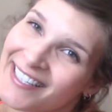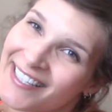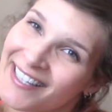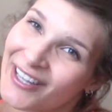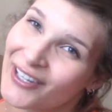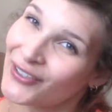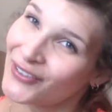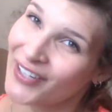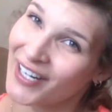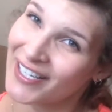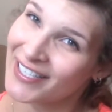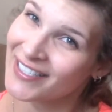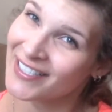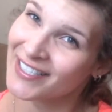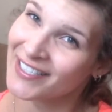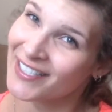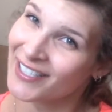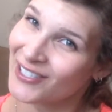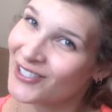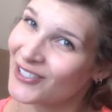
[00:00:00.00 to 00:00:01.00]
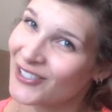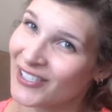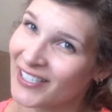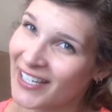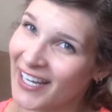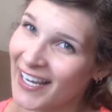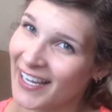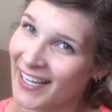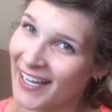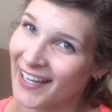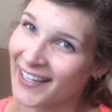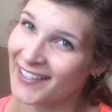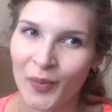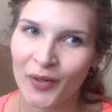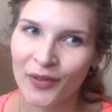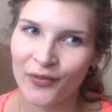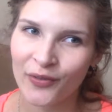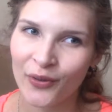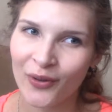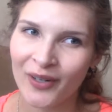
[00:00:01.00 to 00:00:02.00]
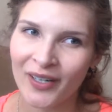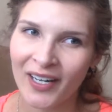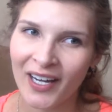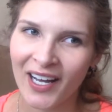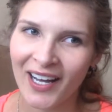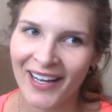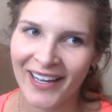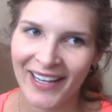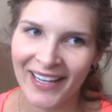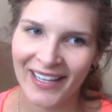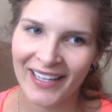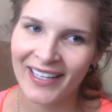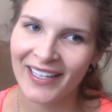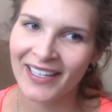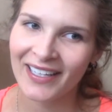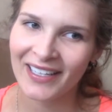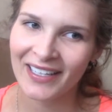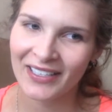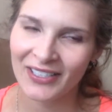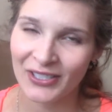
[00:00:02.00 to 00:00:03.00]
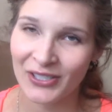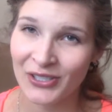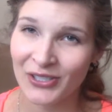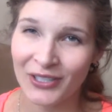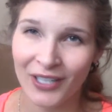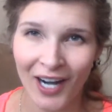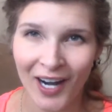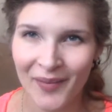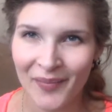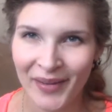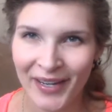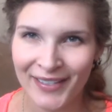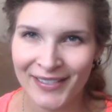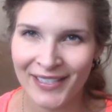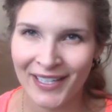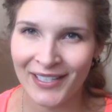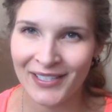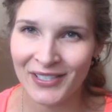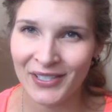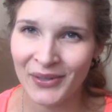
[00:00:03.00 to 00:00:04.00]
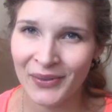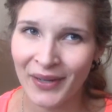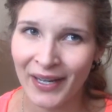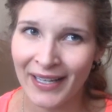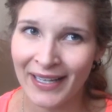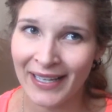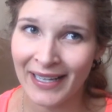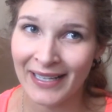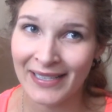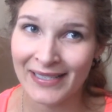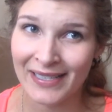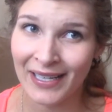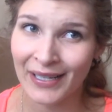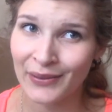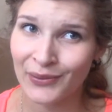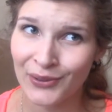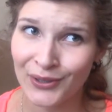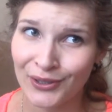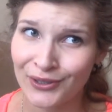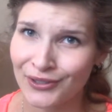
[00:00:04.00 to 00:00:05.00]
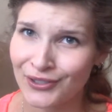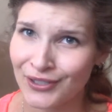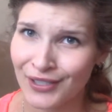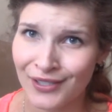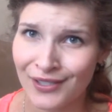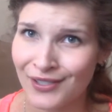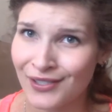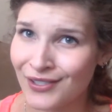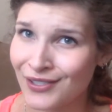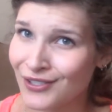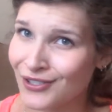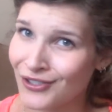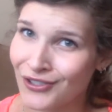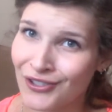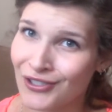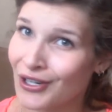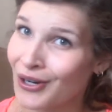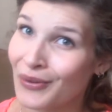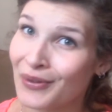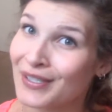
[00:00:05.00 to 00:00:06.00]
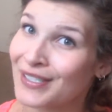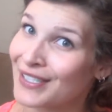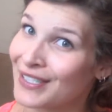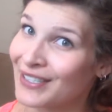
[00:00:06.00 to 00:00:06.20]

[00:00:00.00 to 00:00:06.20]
the rest is history, I guess. Before I describe my tattoo, I guess I will just show it to